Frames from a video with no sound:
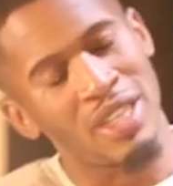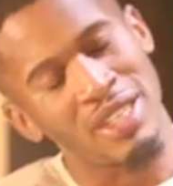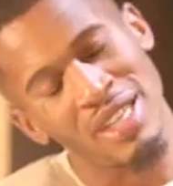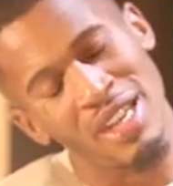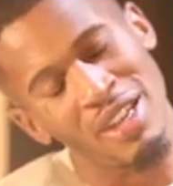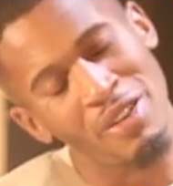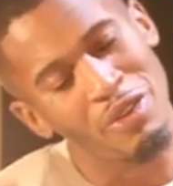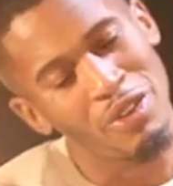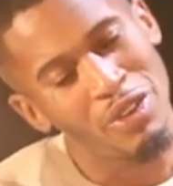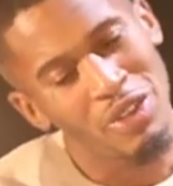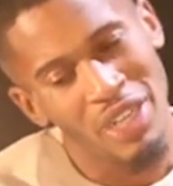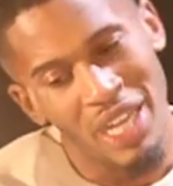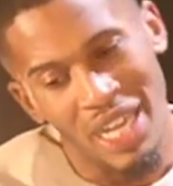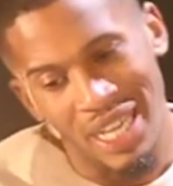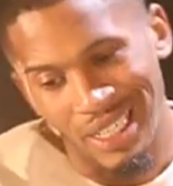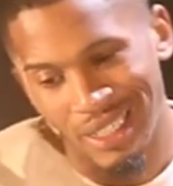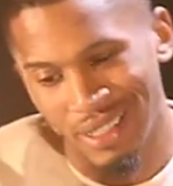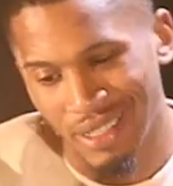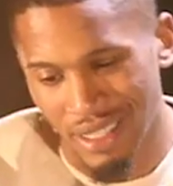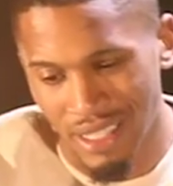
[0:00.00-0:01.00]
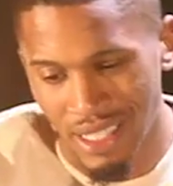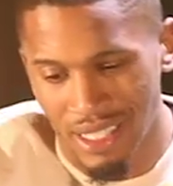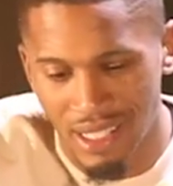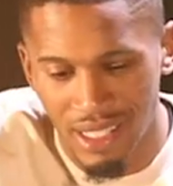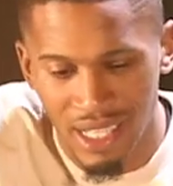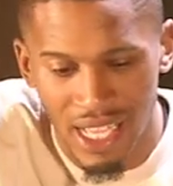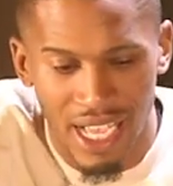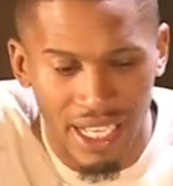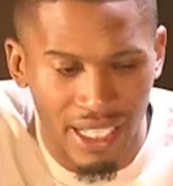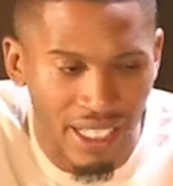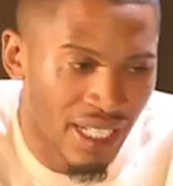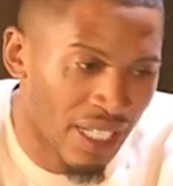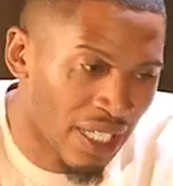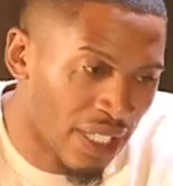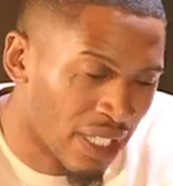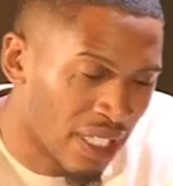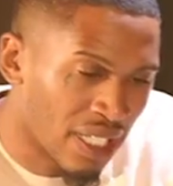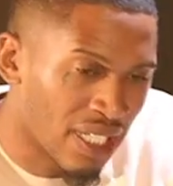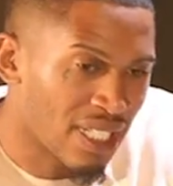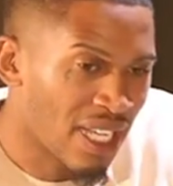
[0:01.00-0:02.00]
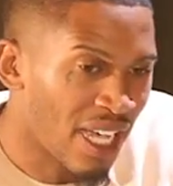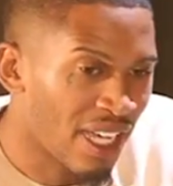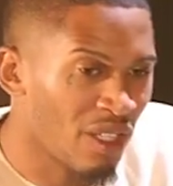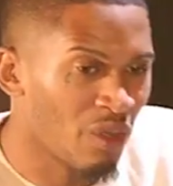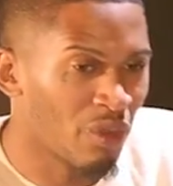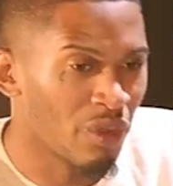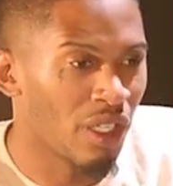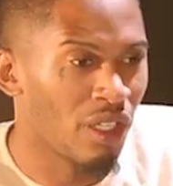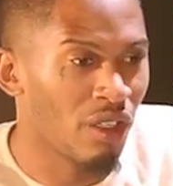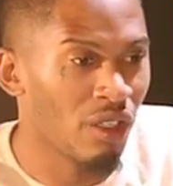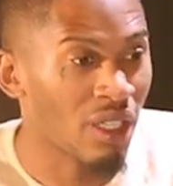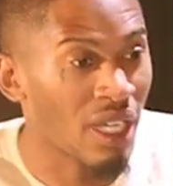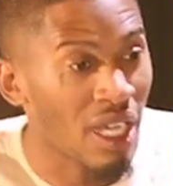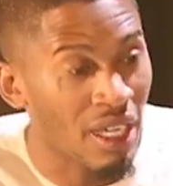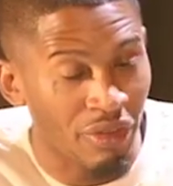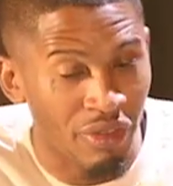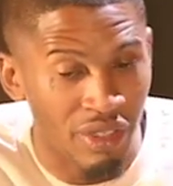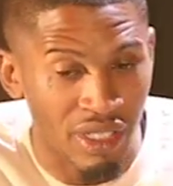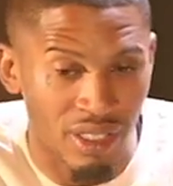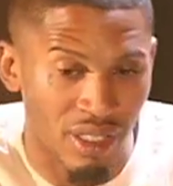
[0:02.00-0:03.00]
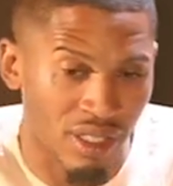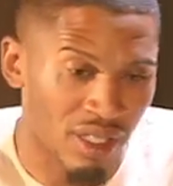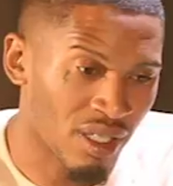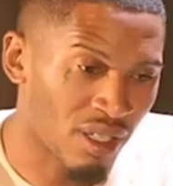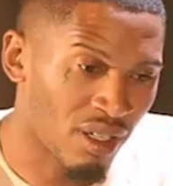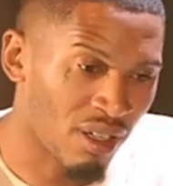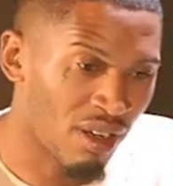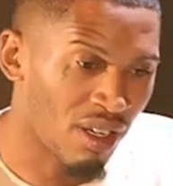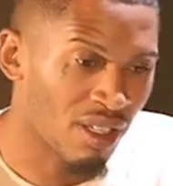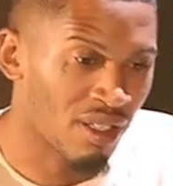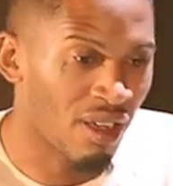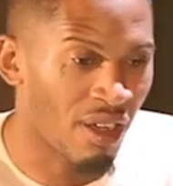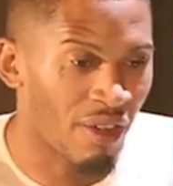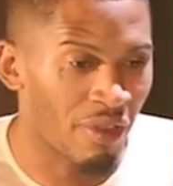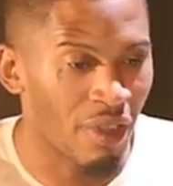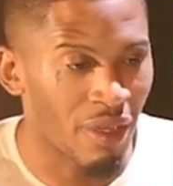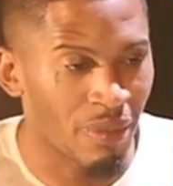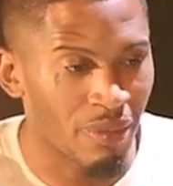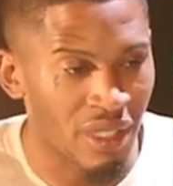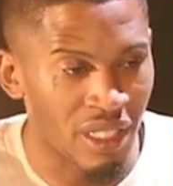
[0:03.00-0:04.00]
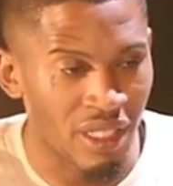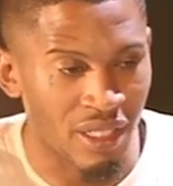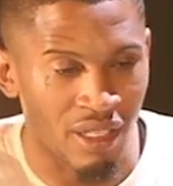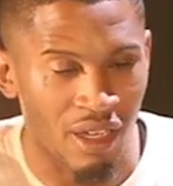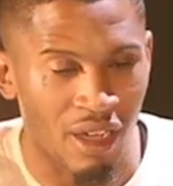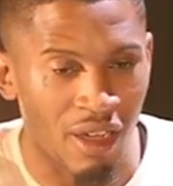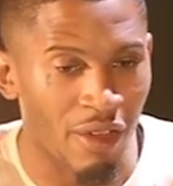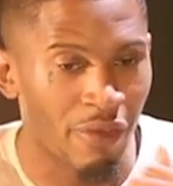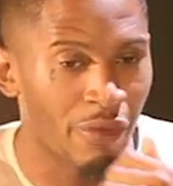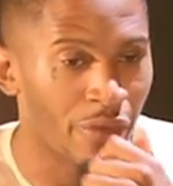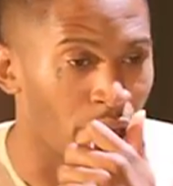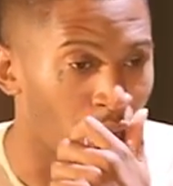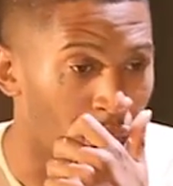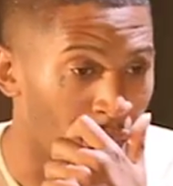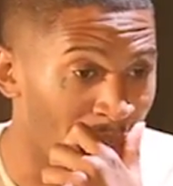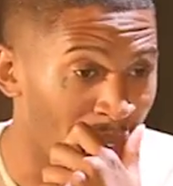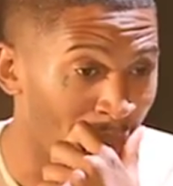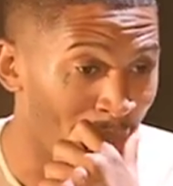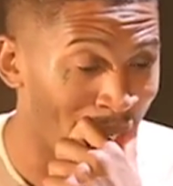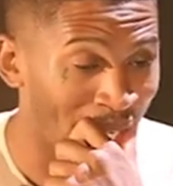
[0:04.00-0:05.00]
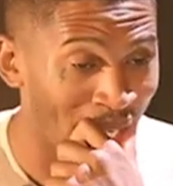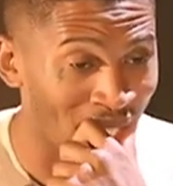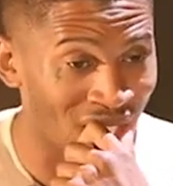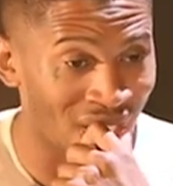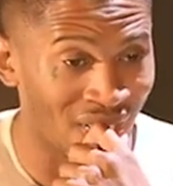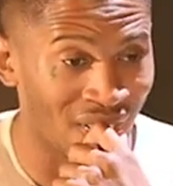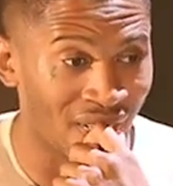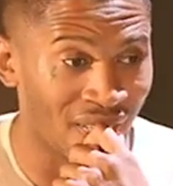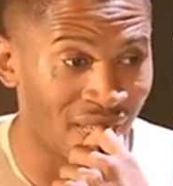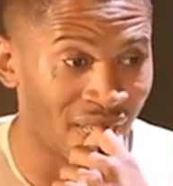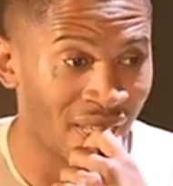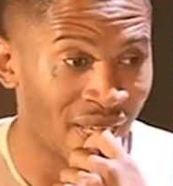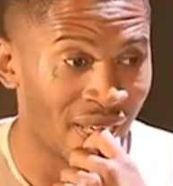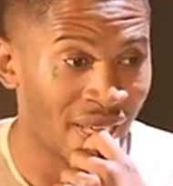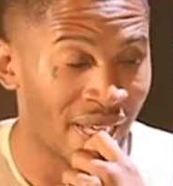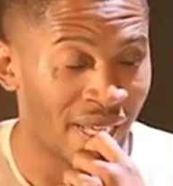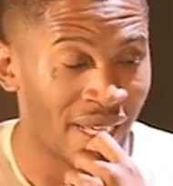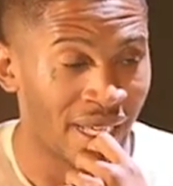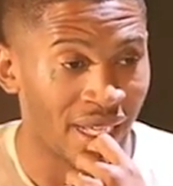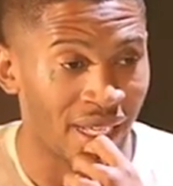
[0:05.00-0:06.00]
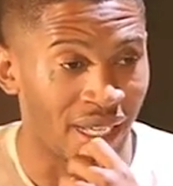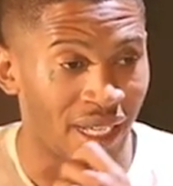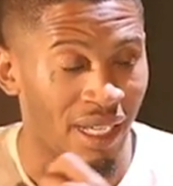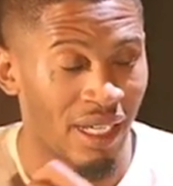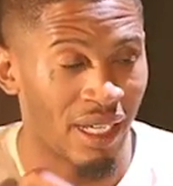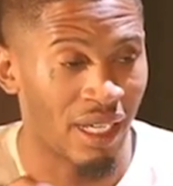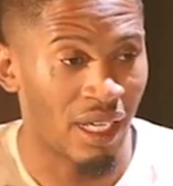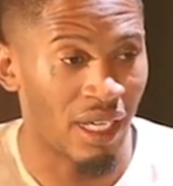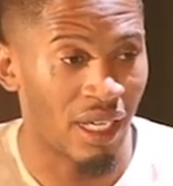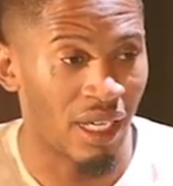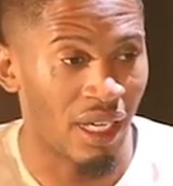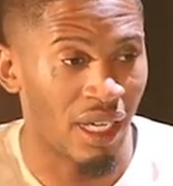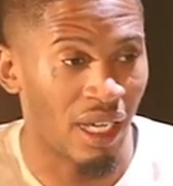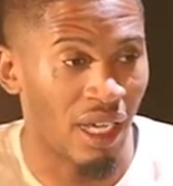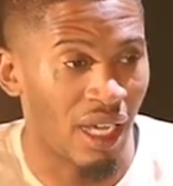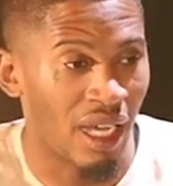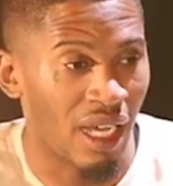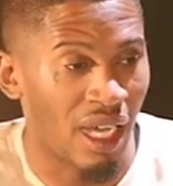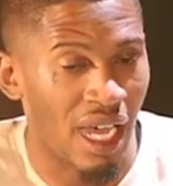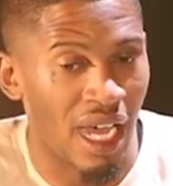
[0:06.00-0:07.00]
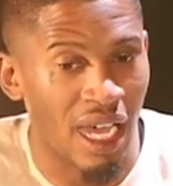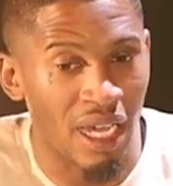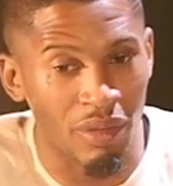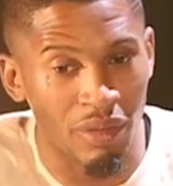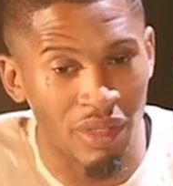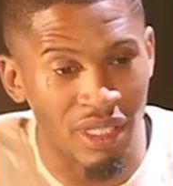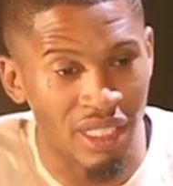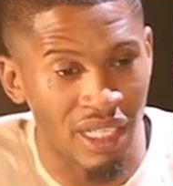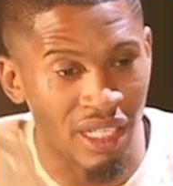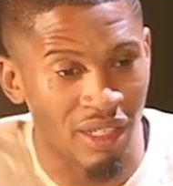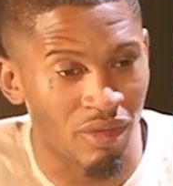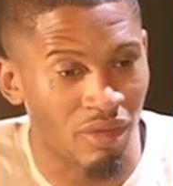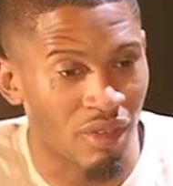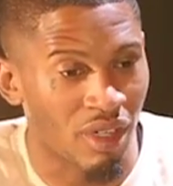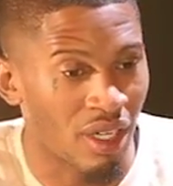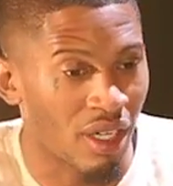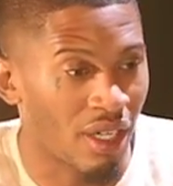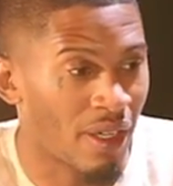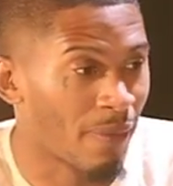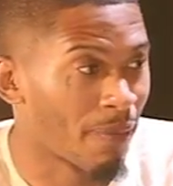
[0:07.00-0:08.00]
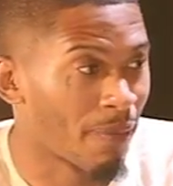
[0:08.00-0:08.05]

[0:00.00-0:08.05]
So I feel like it's like it's how you want to look at things. Is a glass half empty? Is it half full? Me personally, I would say raw.